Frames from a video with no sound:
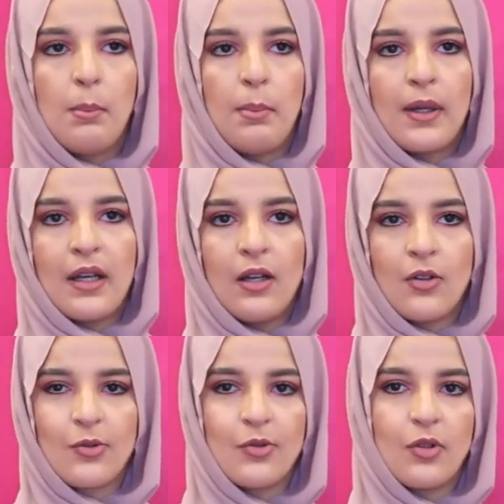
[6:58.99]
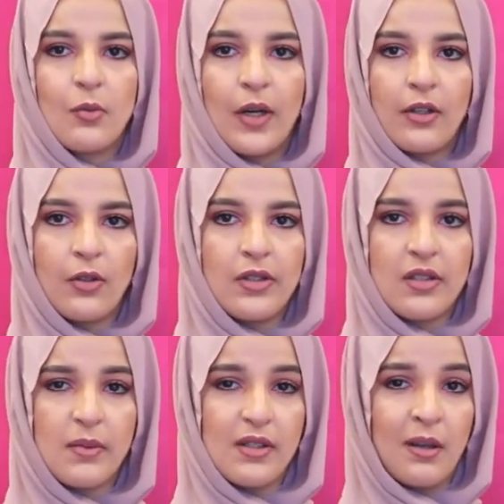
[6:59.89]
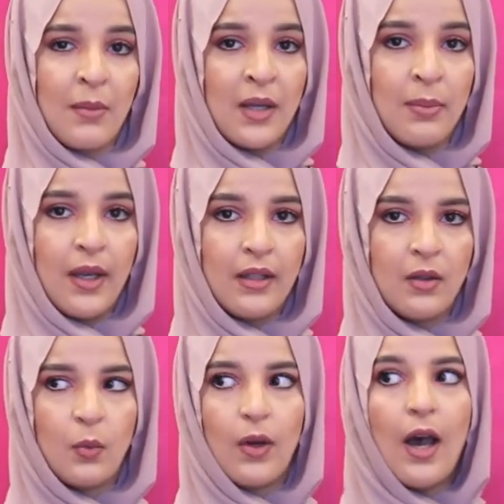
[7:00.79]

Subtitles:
but I also don't want you dismissing my pain and what